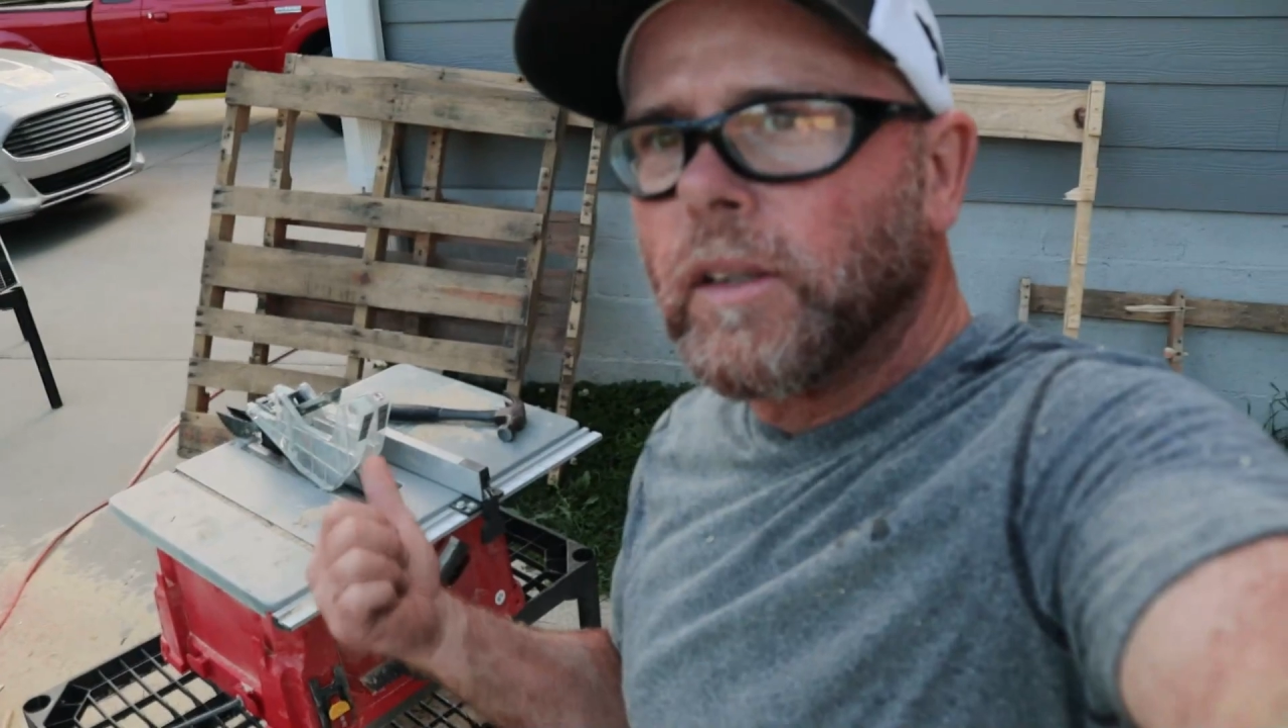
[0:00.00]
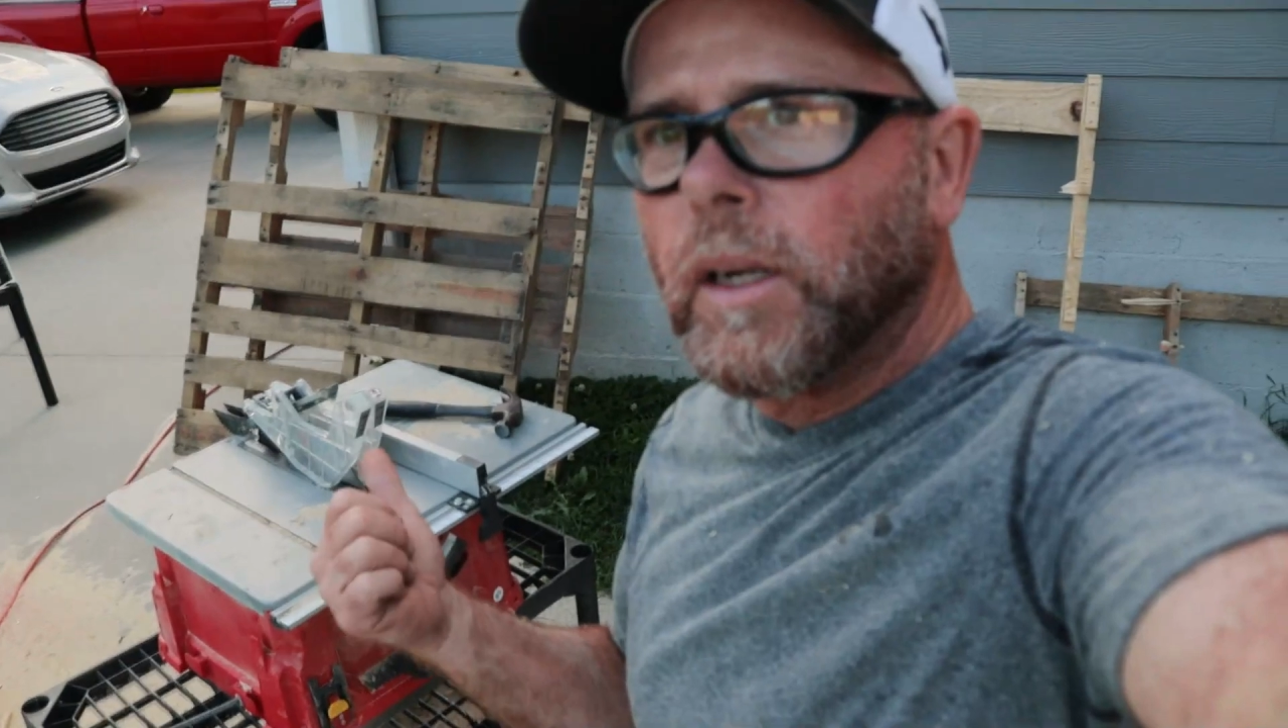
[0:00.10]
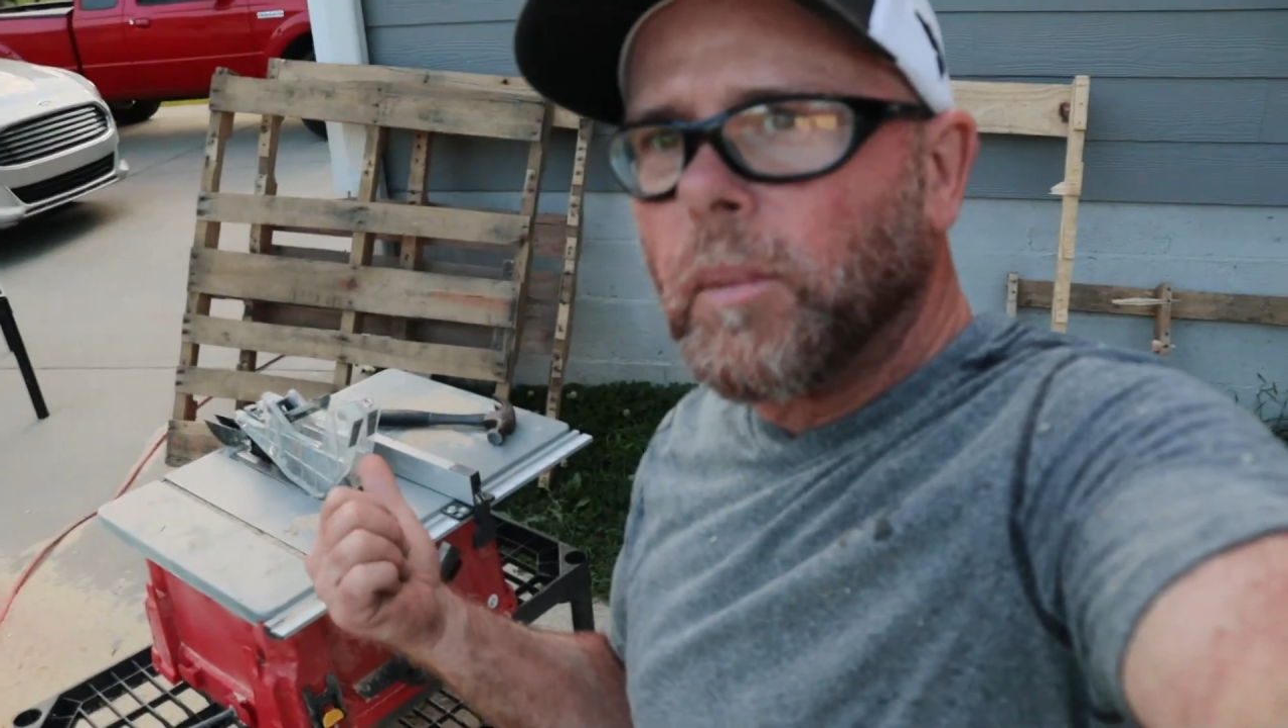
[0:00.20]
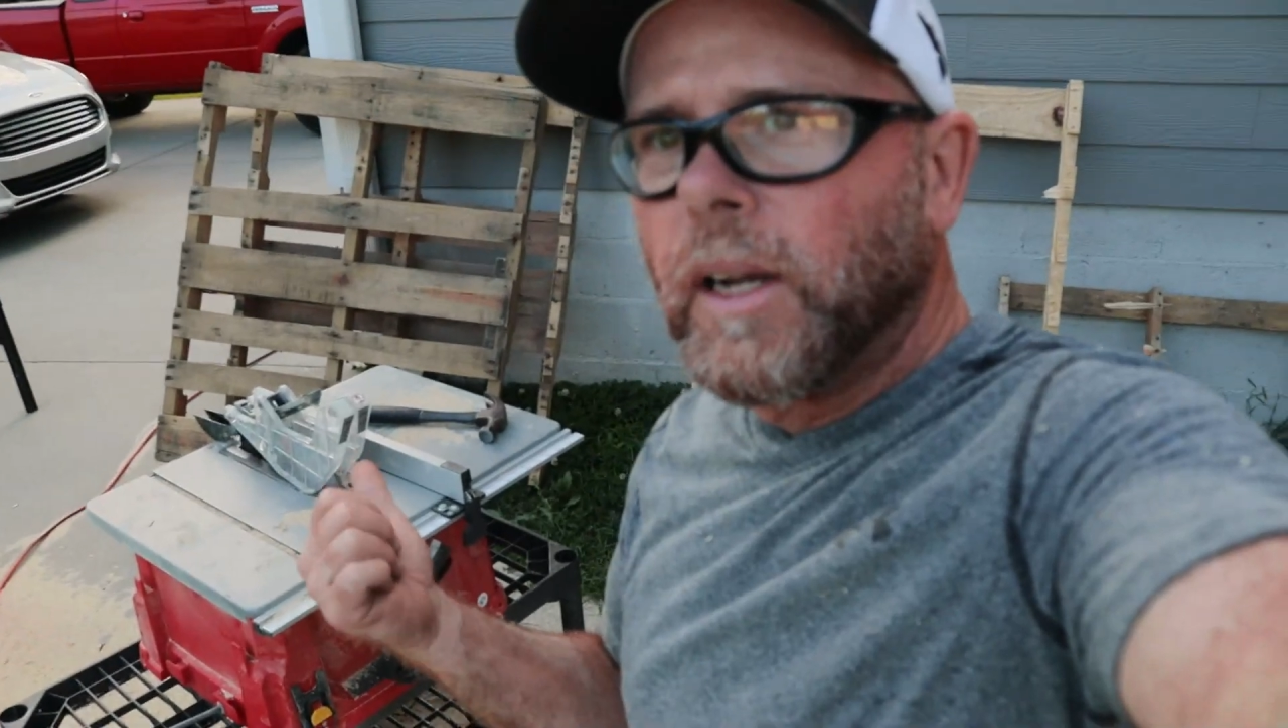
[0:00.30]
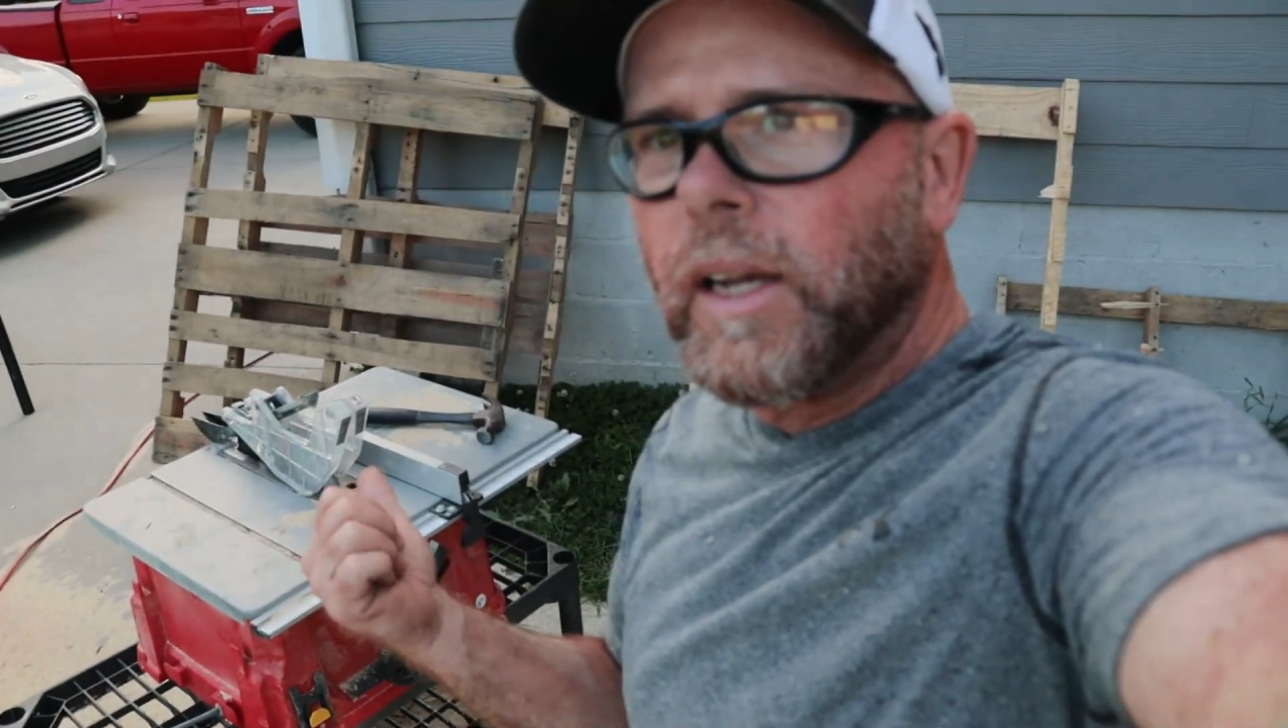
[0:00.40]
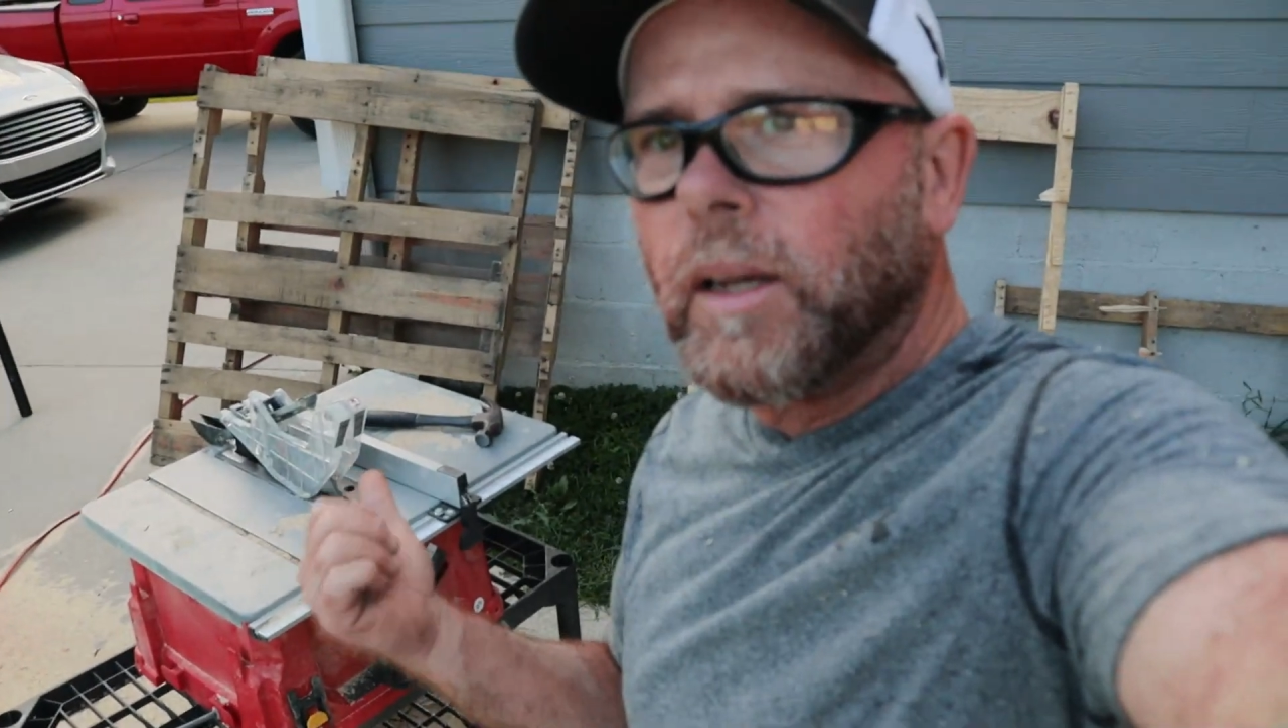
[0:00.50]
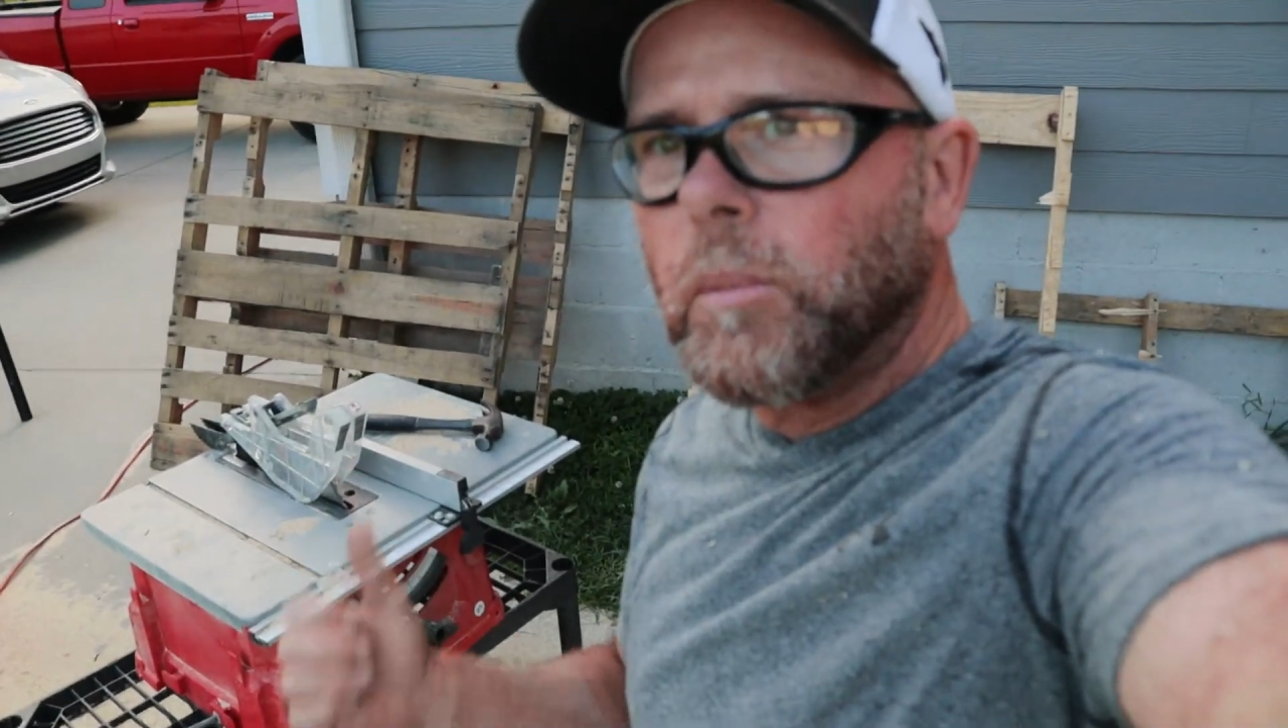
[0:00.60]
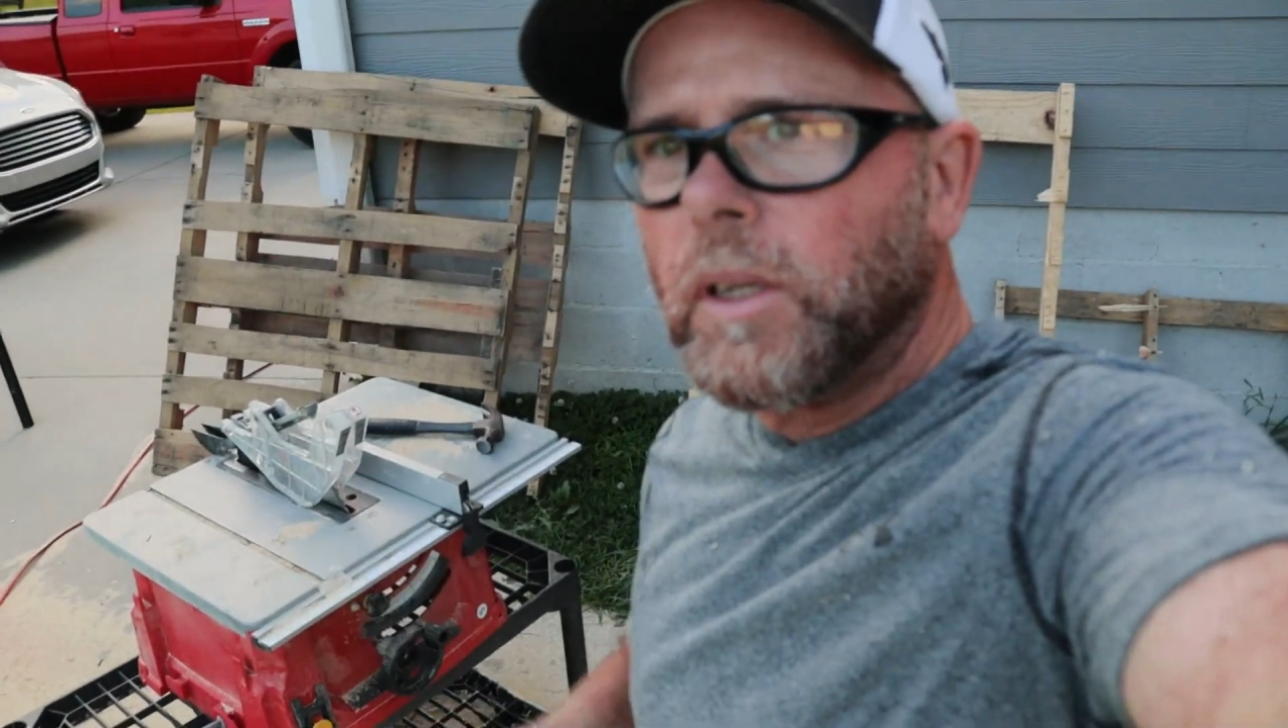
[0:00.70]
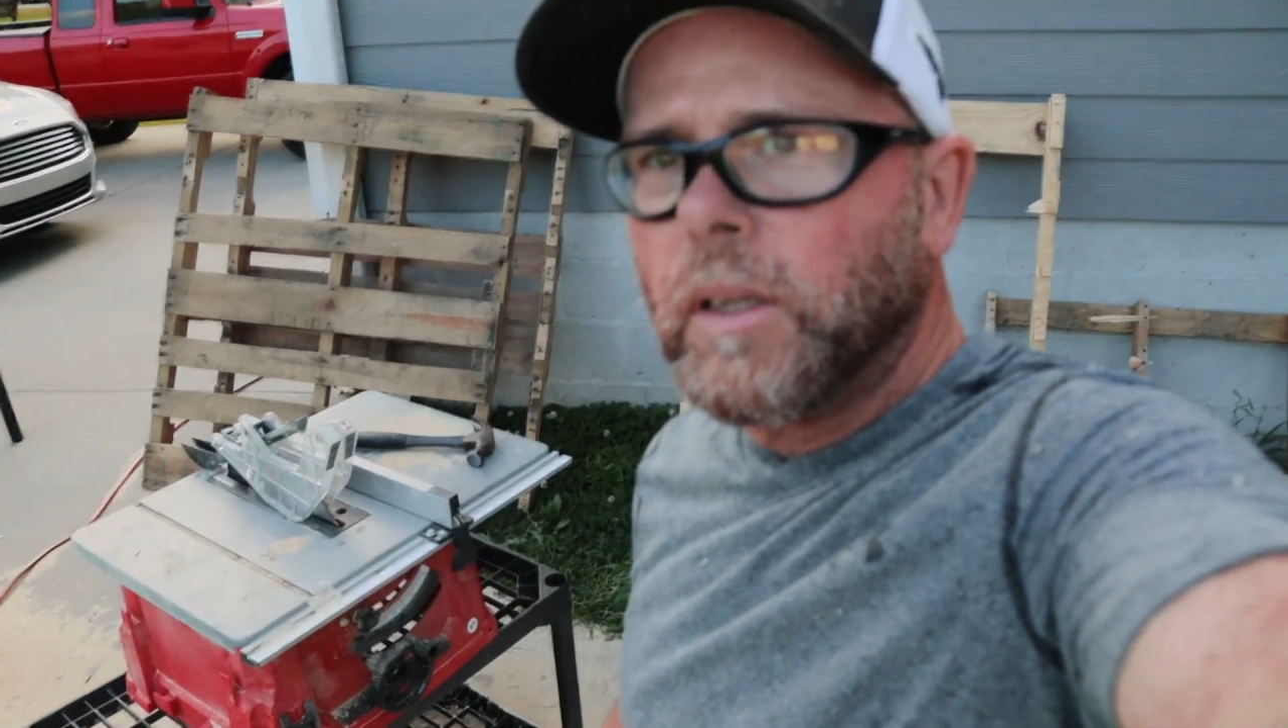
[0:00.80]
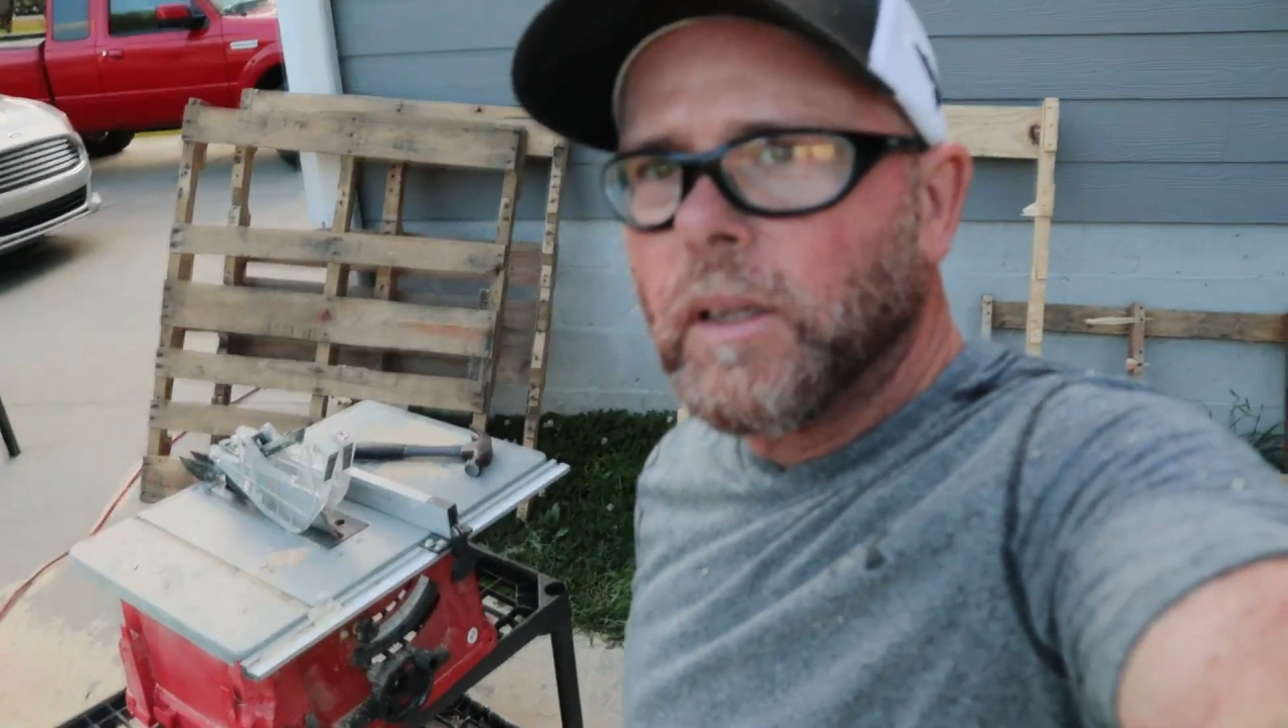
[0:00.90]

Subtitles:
there behind me.